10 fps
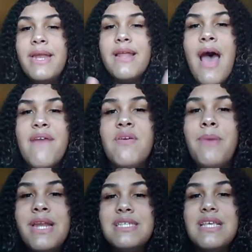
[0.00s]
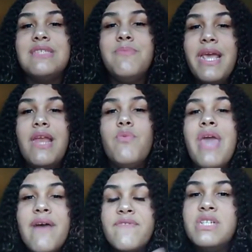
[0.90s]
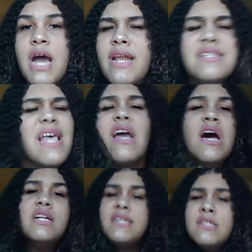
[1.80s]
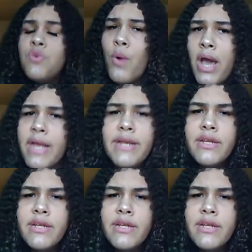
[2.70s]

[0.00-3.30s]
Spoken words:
having penises mean we have vaginas? Like, since when?